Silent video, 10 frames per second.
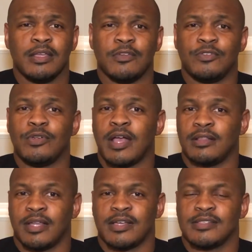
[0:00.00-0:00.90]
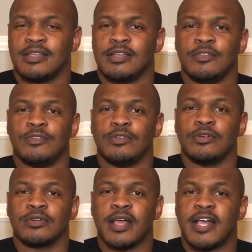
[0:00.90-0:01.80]
If you're, like I said, if
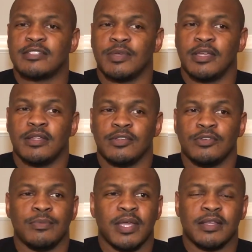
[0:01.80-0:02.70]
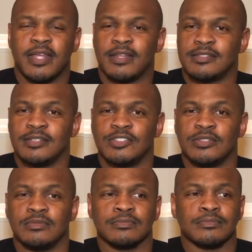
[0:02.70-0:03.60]
you're cosplaying and you're making that decision,